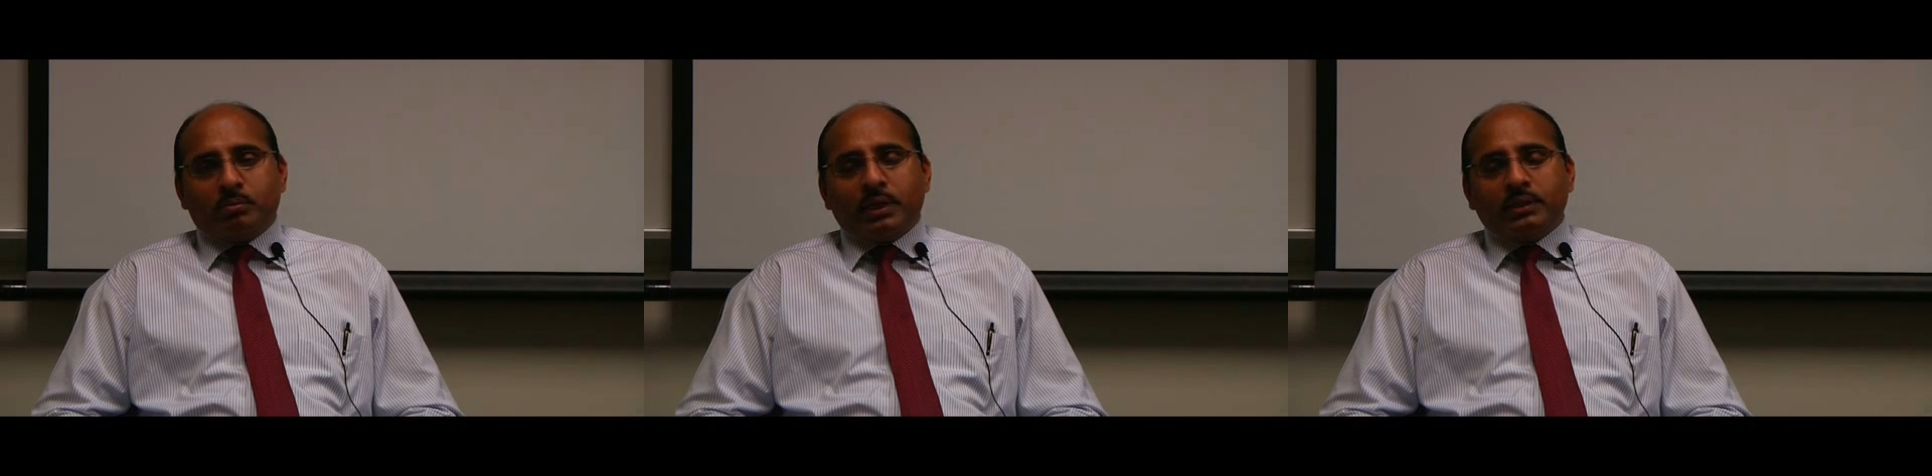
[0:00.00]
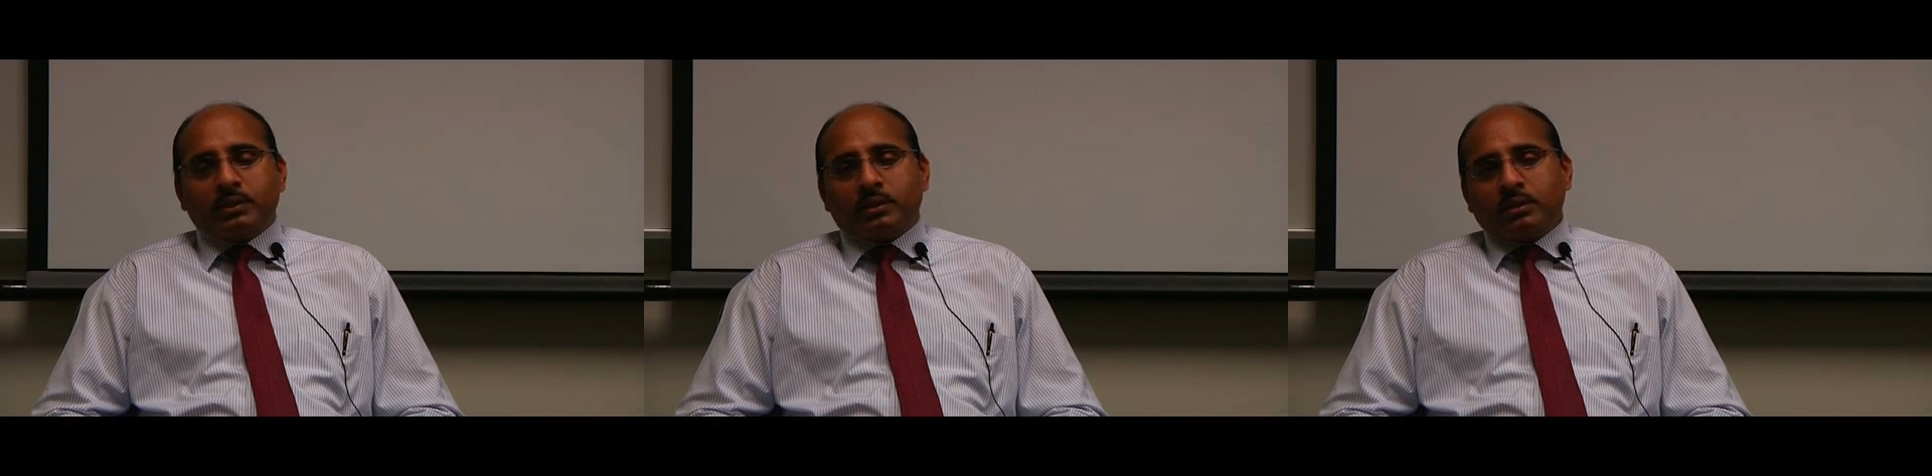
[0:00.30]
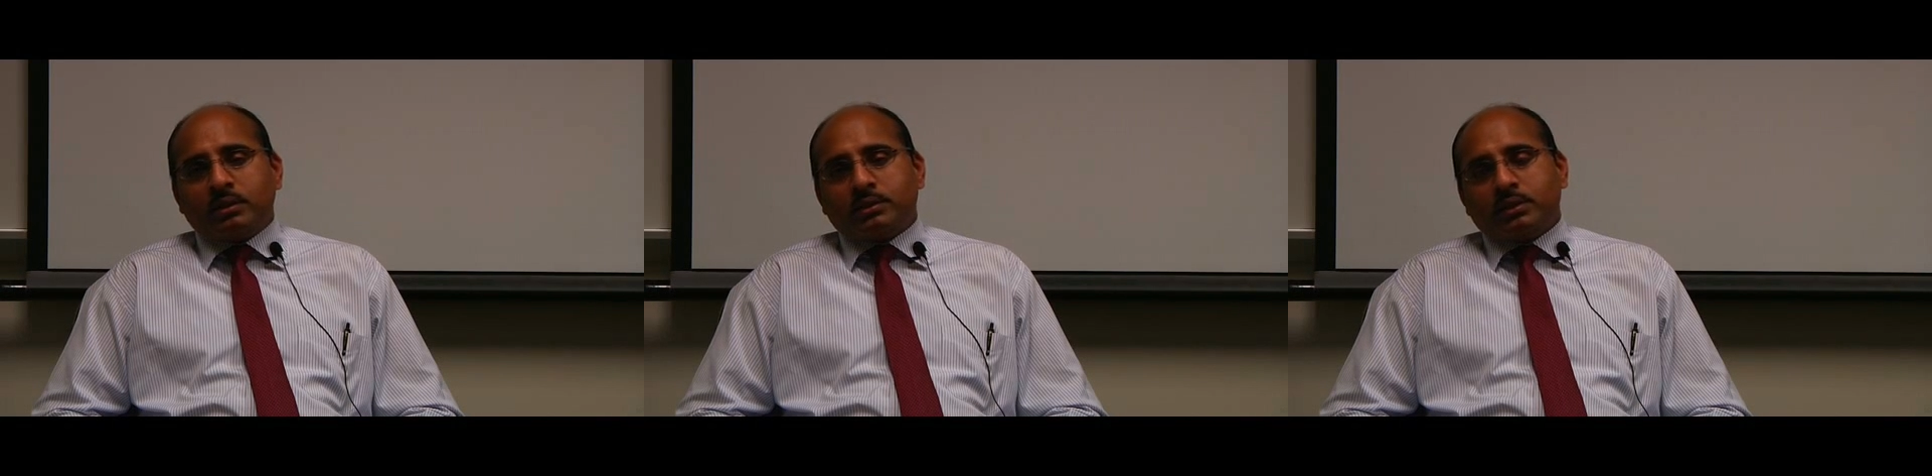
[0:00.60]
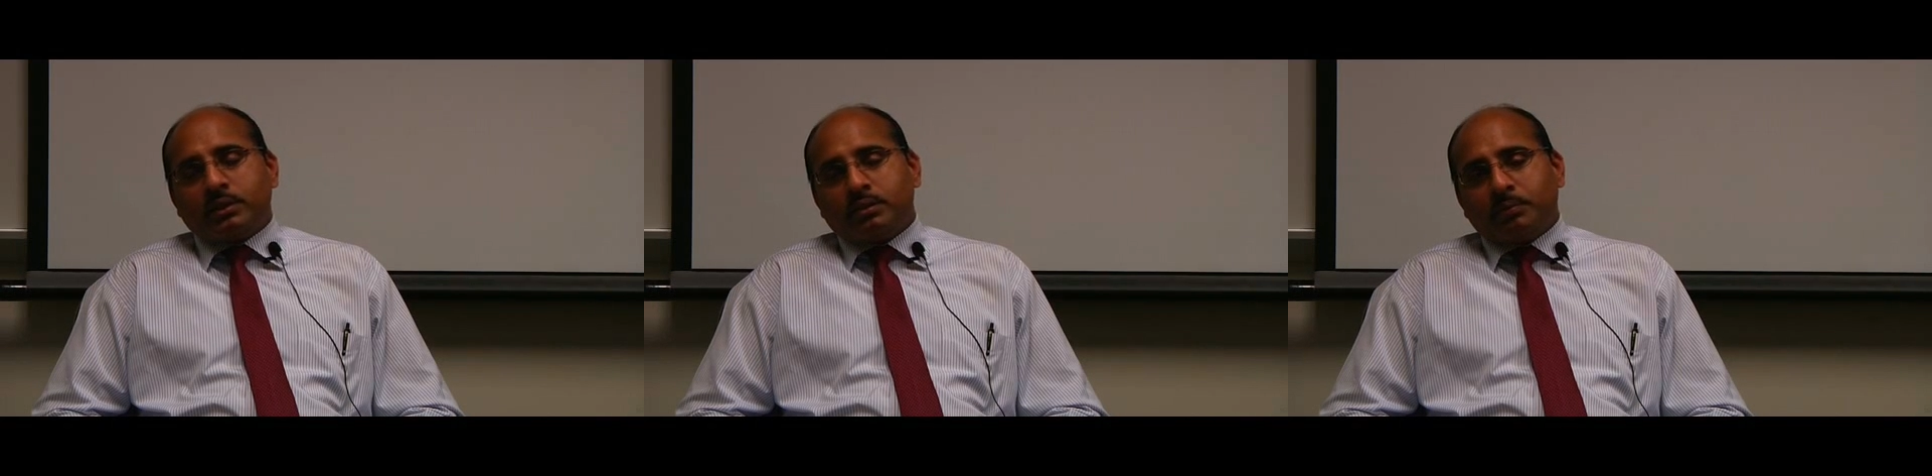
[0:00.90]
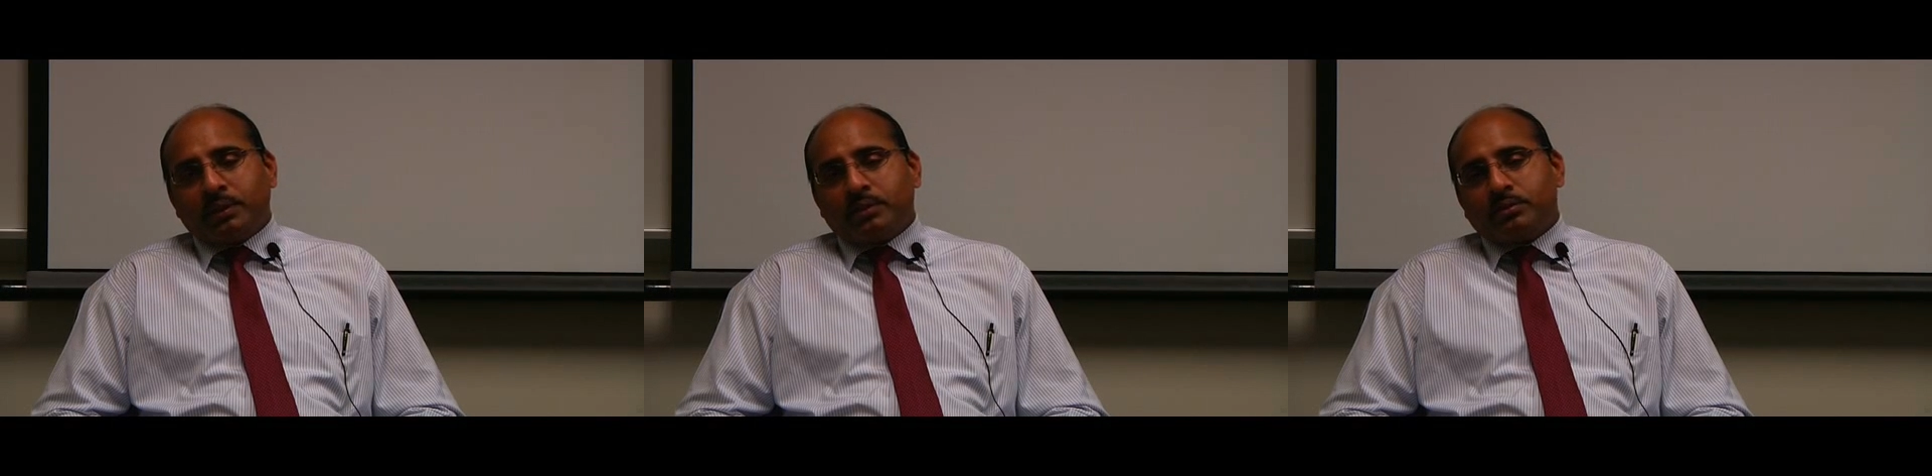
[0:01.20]
bicycles and
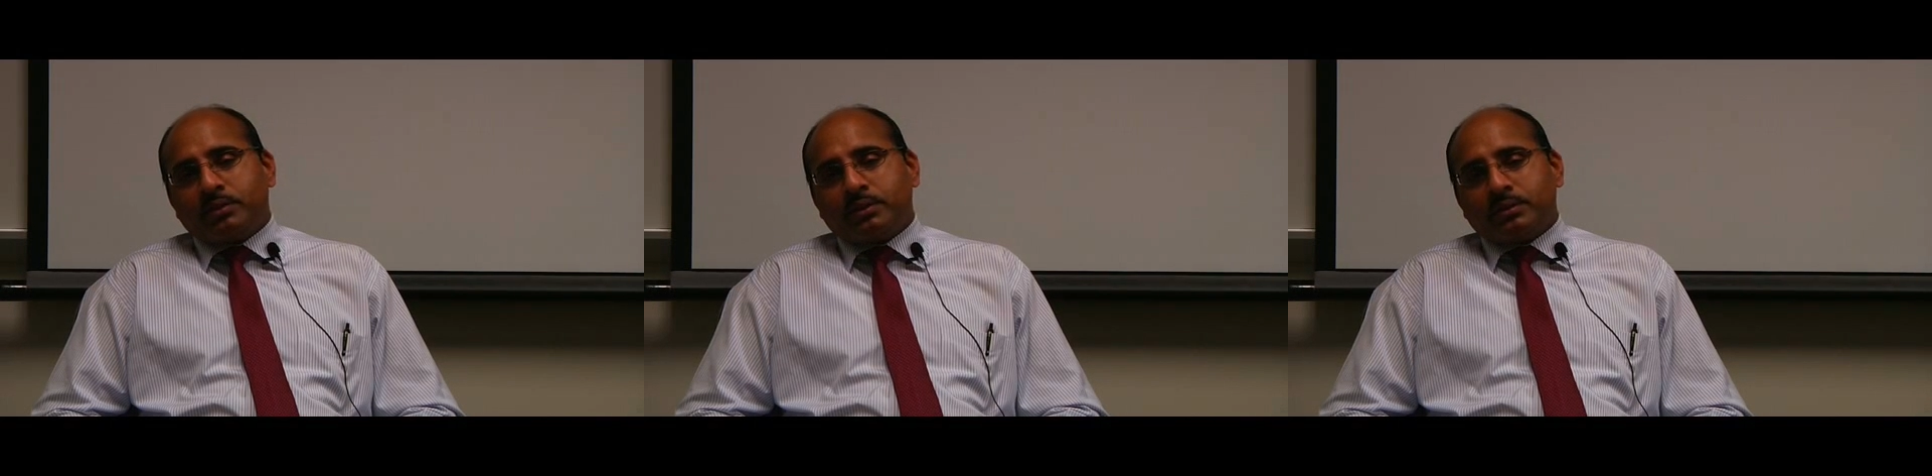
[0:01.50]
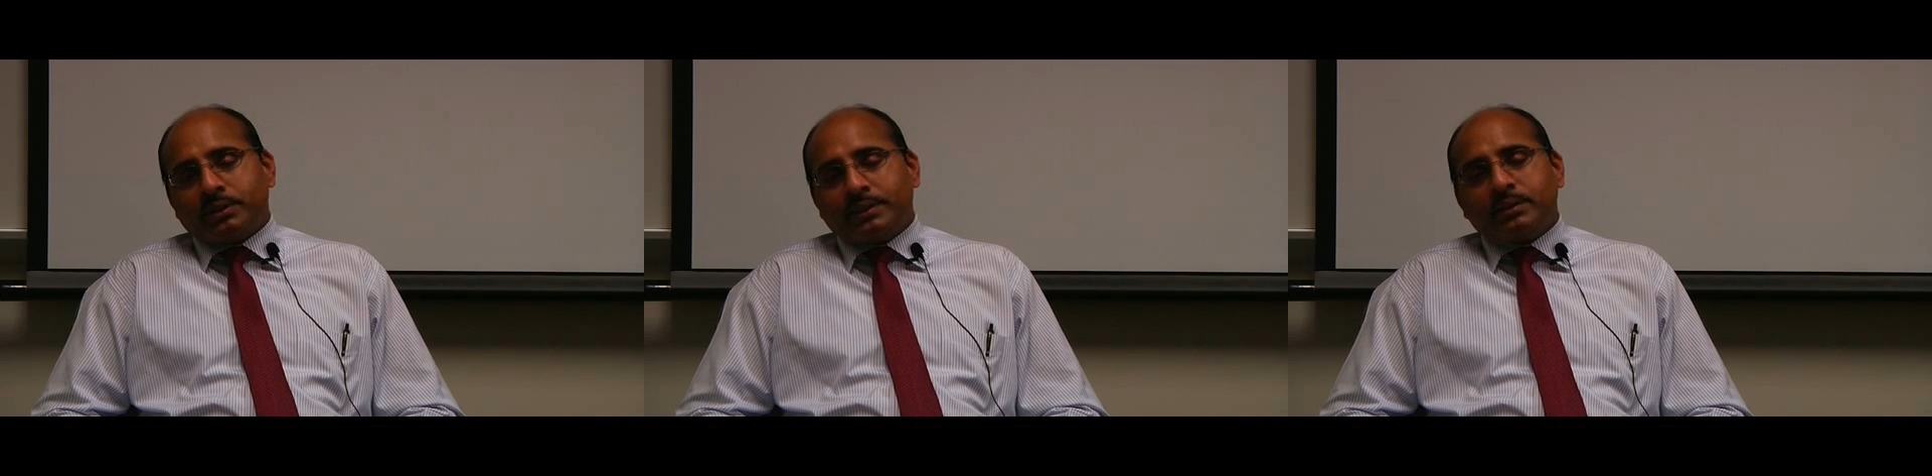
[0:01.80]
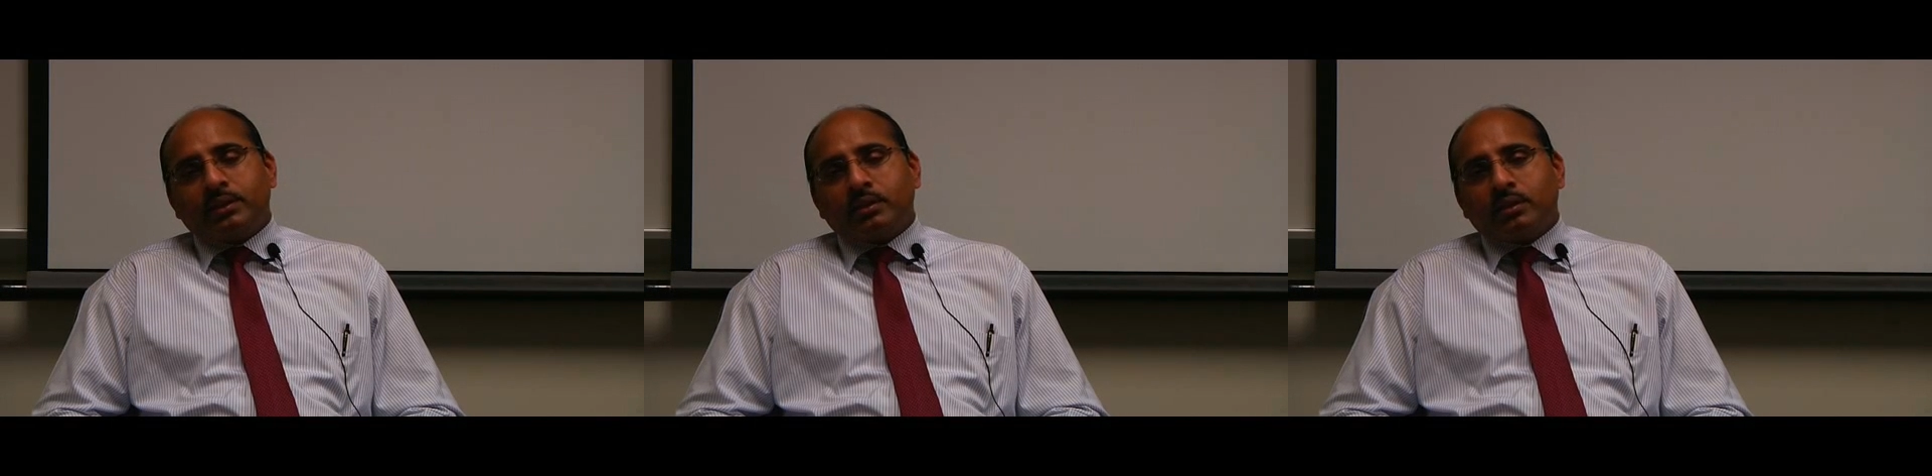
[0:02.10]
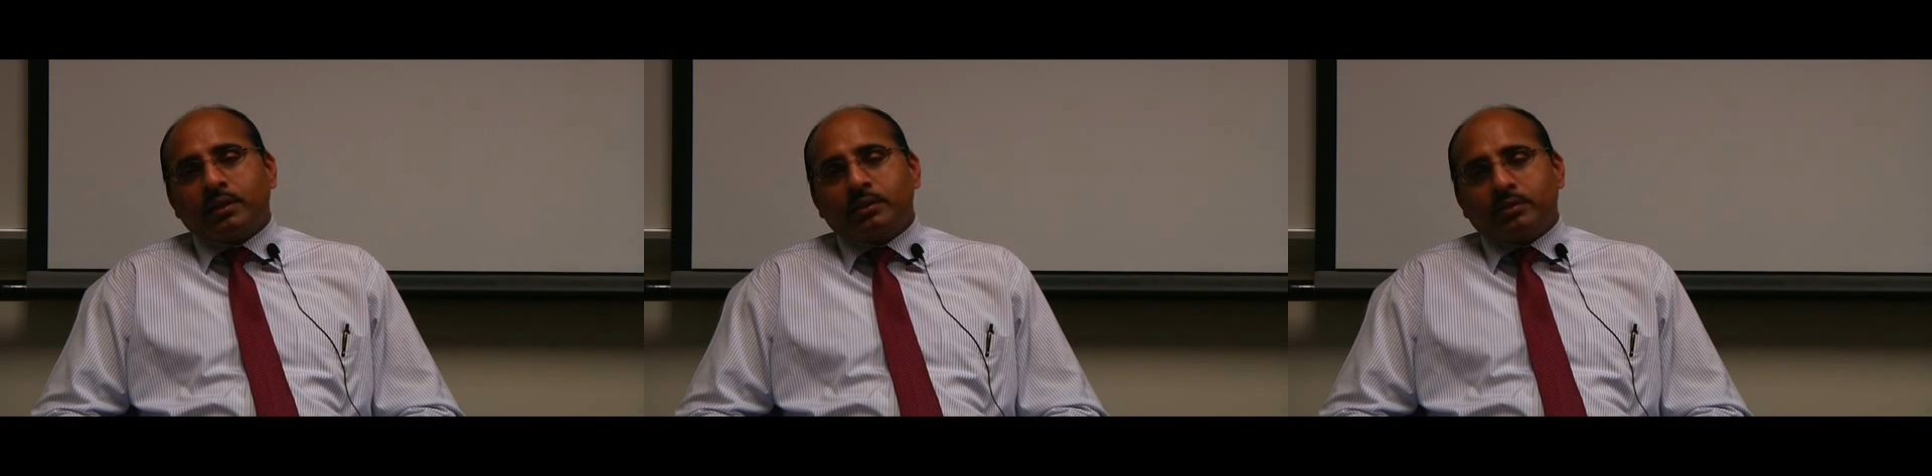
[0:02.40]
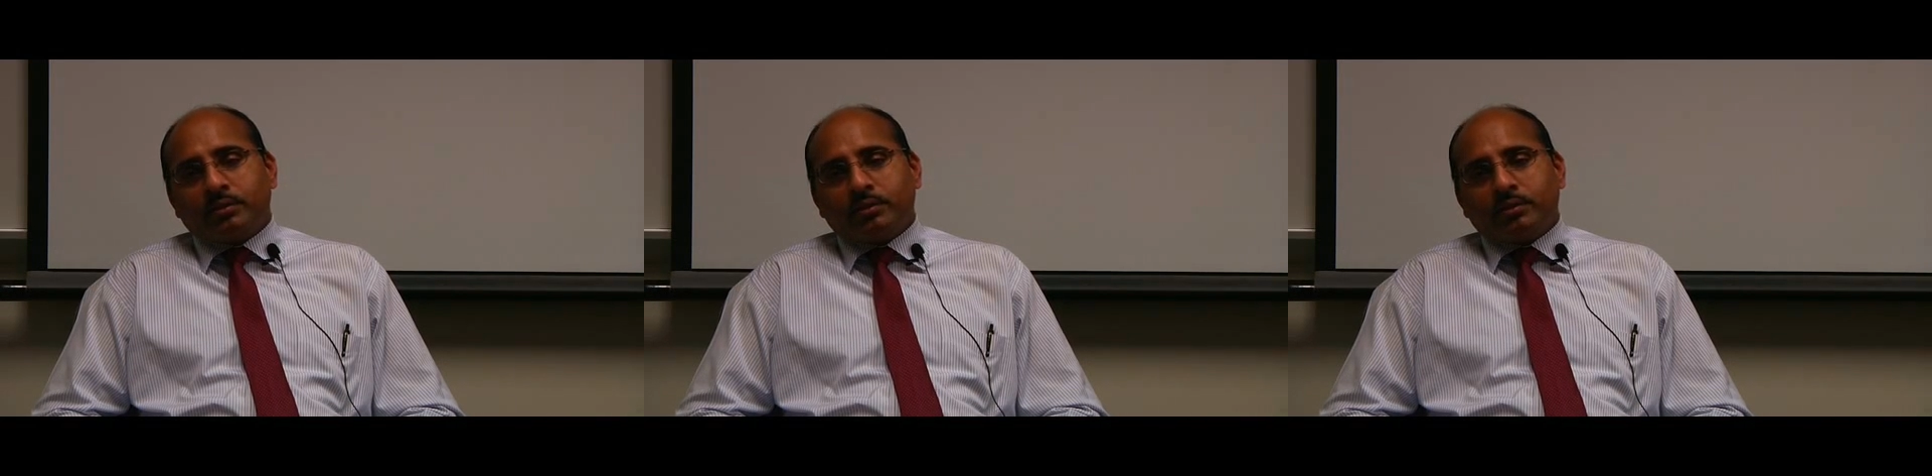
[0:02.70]
pedestrians at signalized